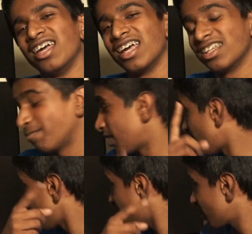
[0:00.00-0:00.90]
And my
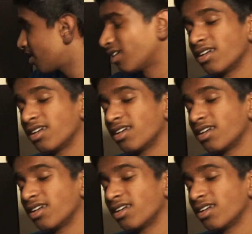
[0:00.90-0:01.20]
lights.